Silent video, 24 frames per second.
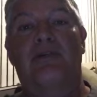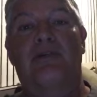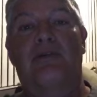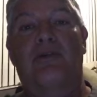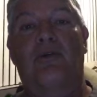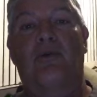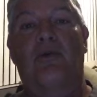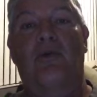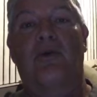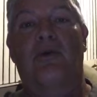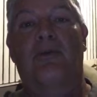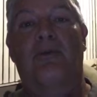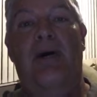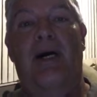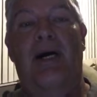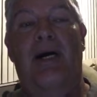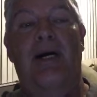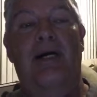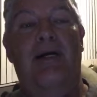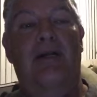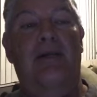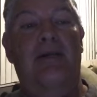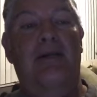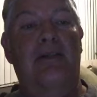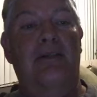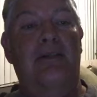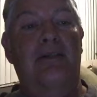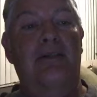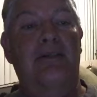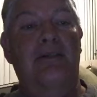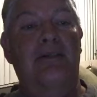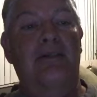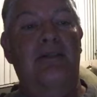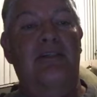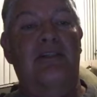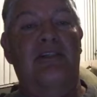quarter mile,
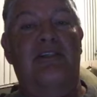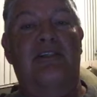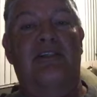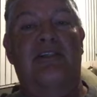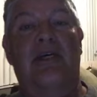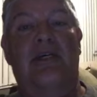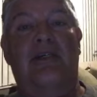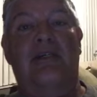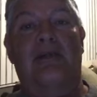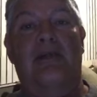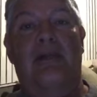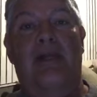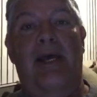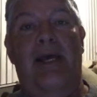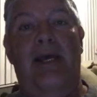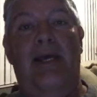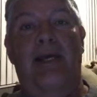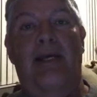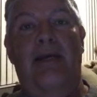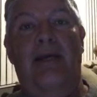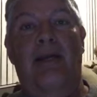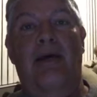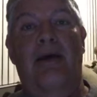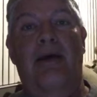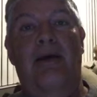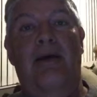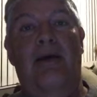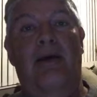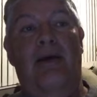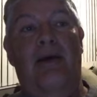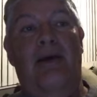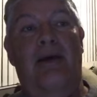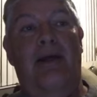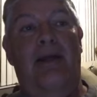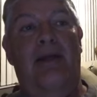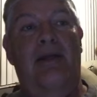6 lane,
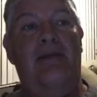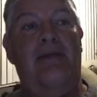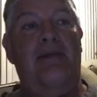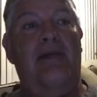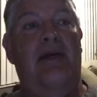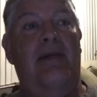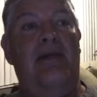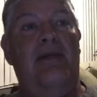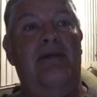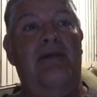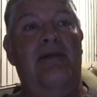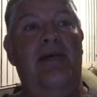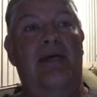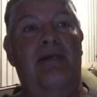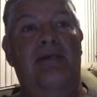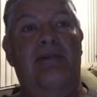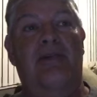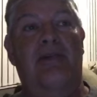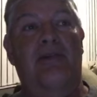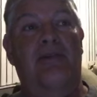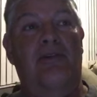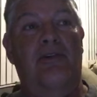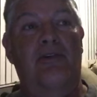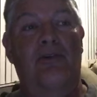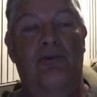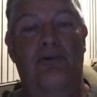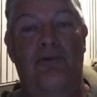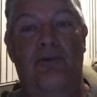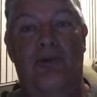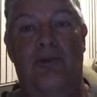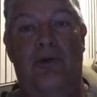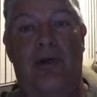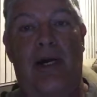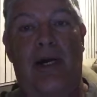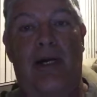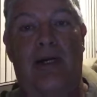and it's got a test and tune
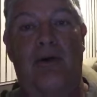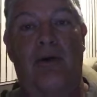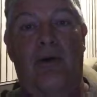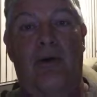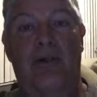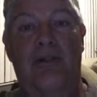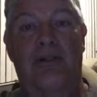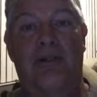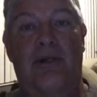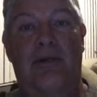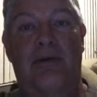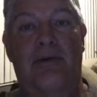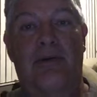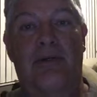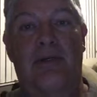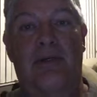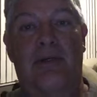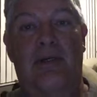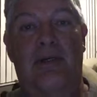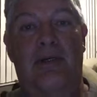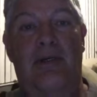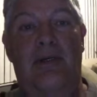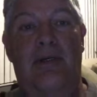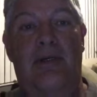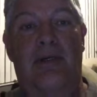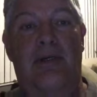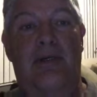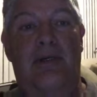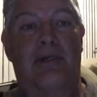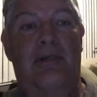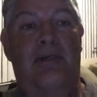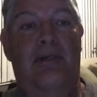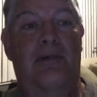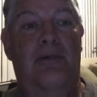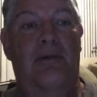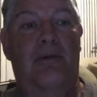track also
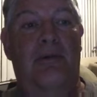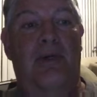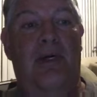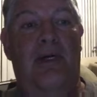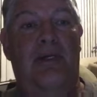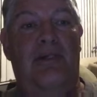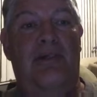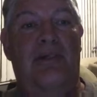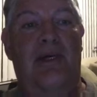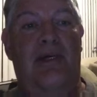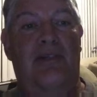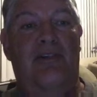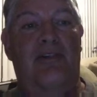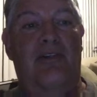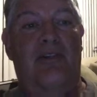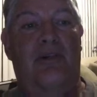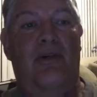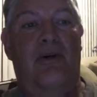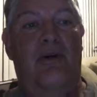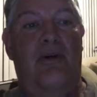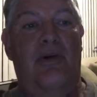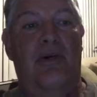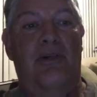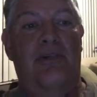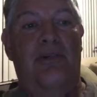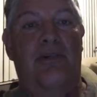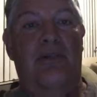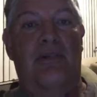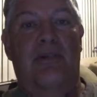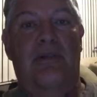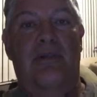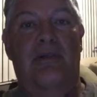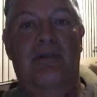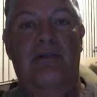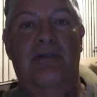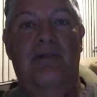to test your cars.
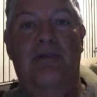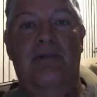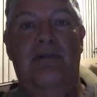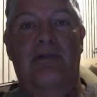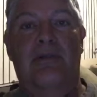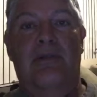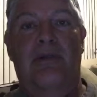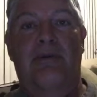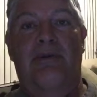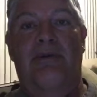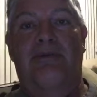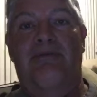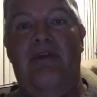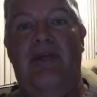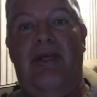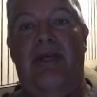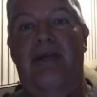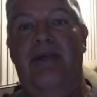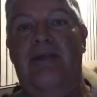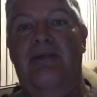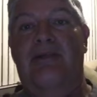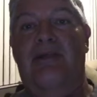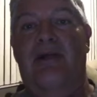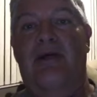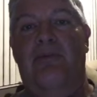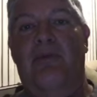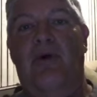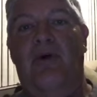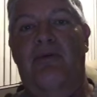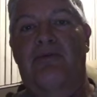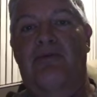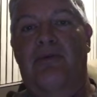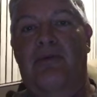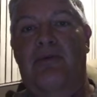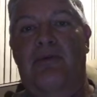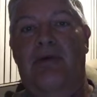And we have the kids come
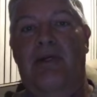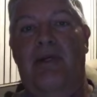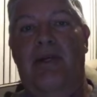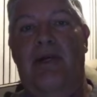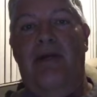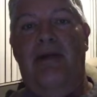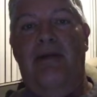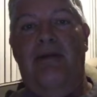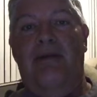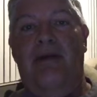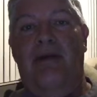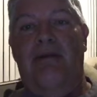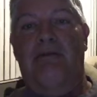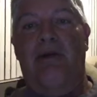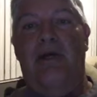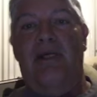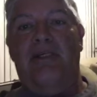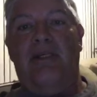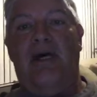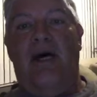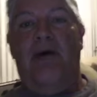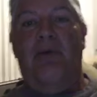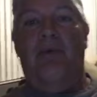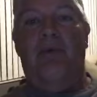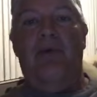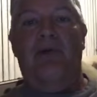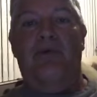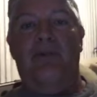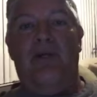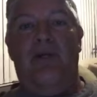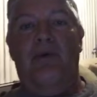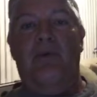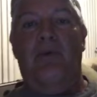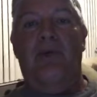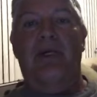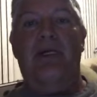over and they race Hot Wheels on
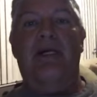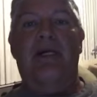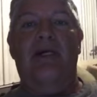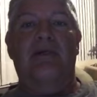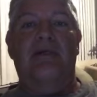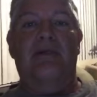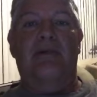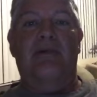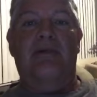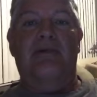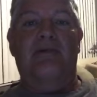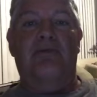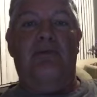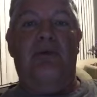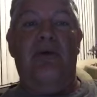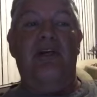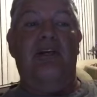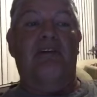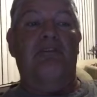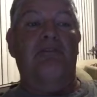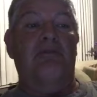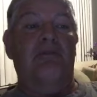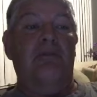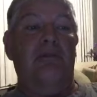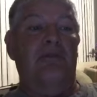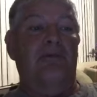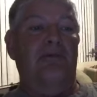the weekends. It's pretty cool.